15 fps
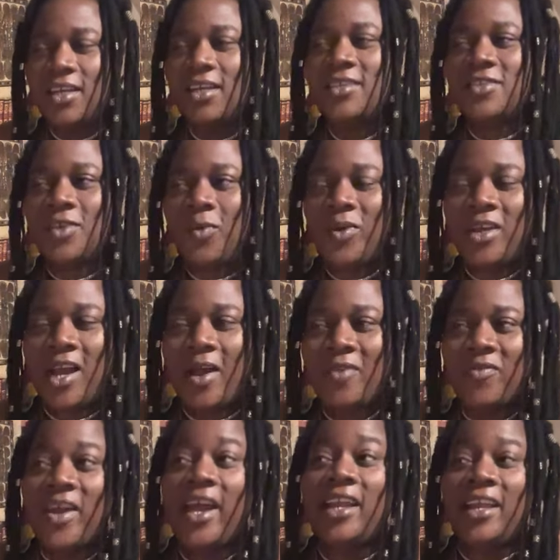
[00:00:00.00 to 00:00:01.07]
So we're
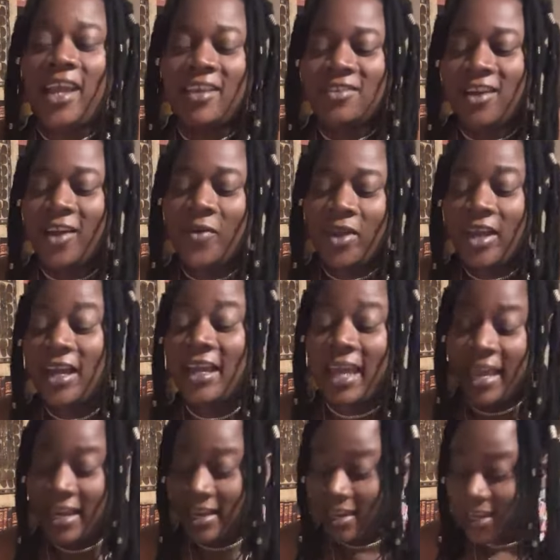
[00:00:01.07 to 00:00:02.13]
clarifying keys on a ring
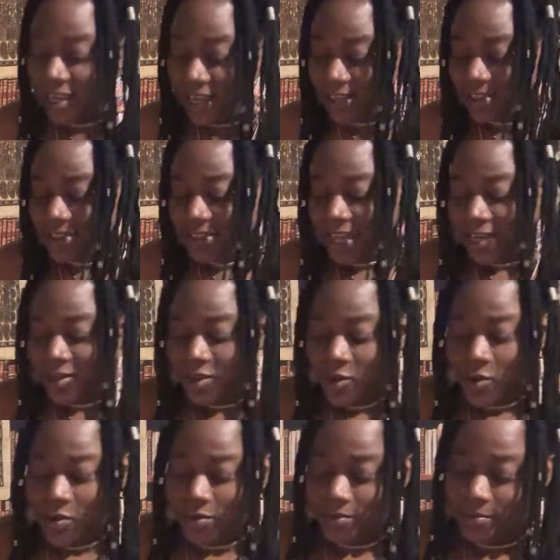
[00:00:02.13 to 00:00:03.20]
again. Yes, thank
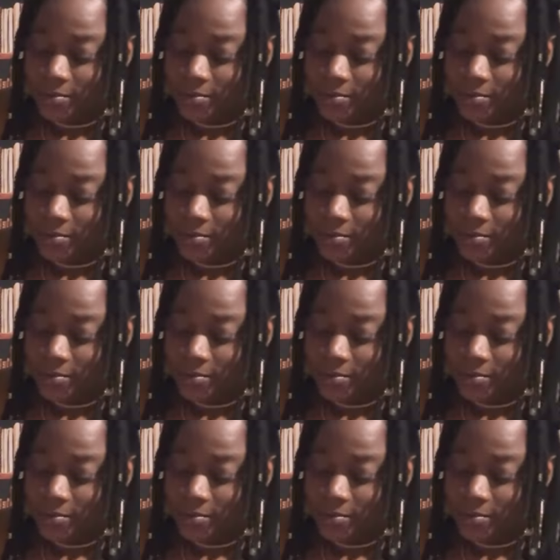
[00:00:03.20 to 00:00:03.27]
you.